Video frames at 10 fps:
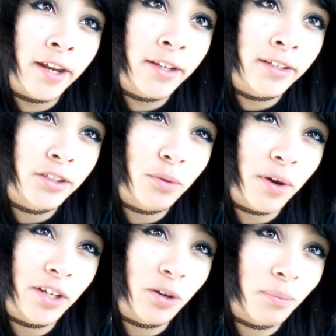kind of do
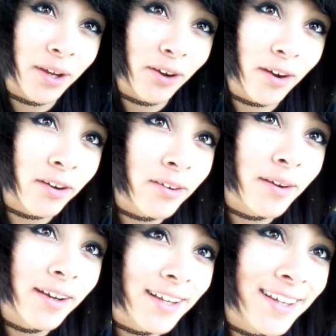want to go bigger
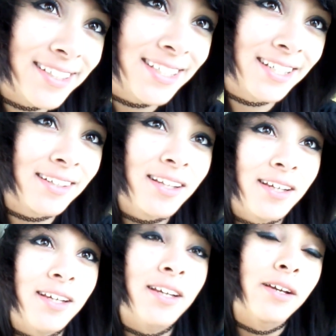still,
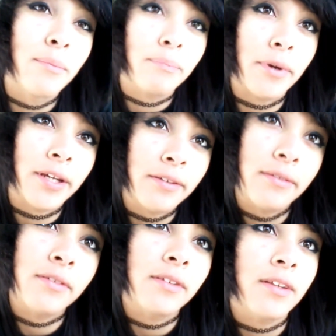but
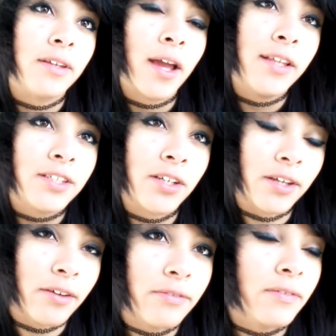it's good
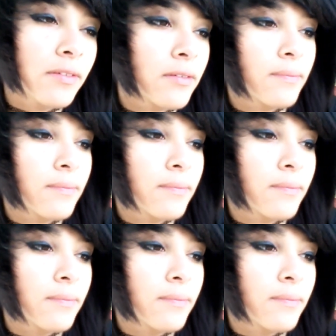enough.